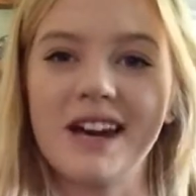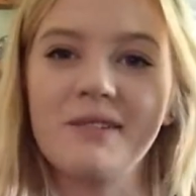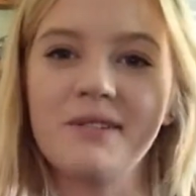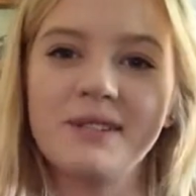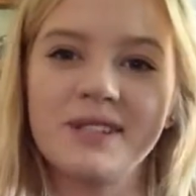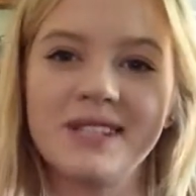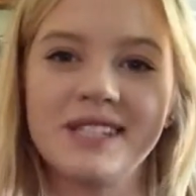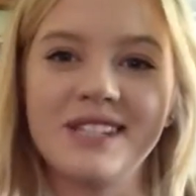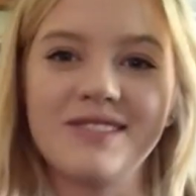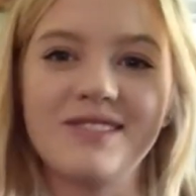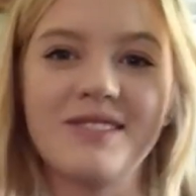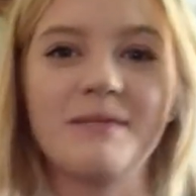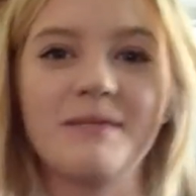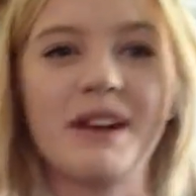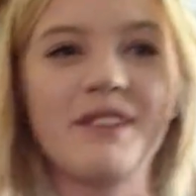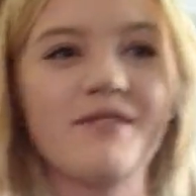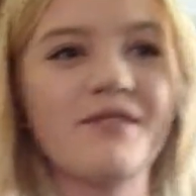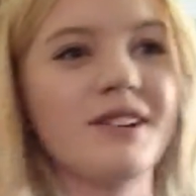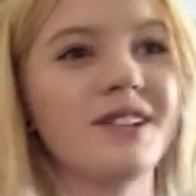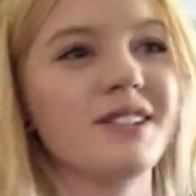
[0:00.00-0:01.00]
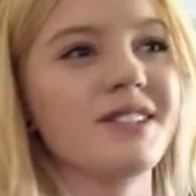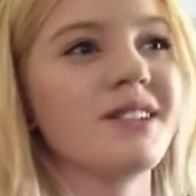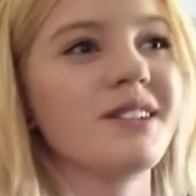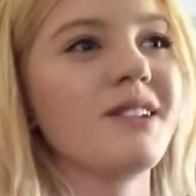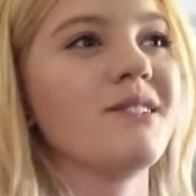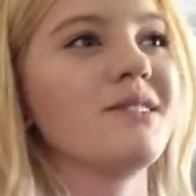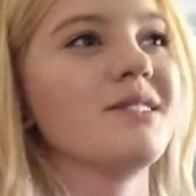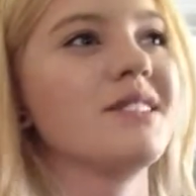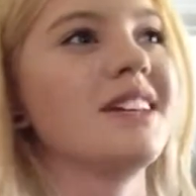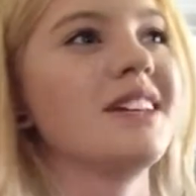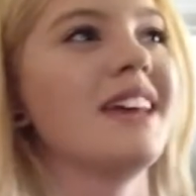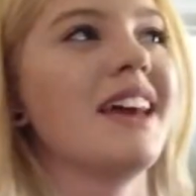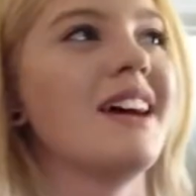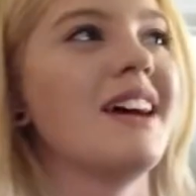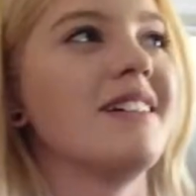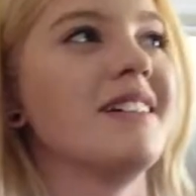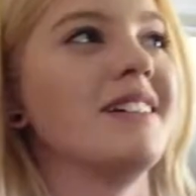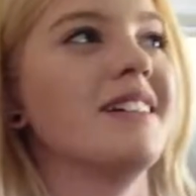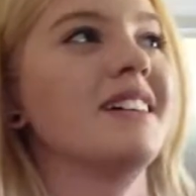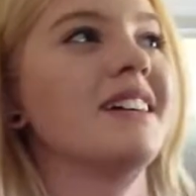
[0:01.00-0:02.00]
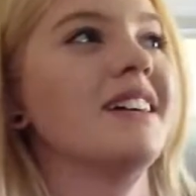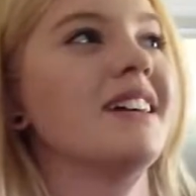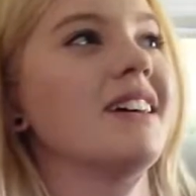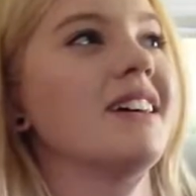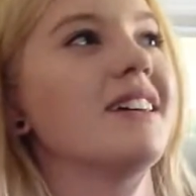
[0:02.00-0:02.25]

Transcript: that wasn't even my first ghost encounter.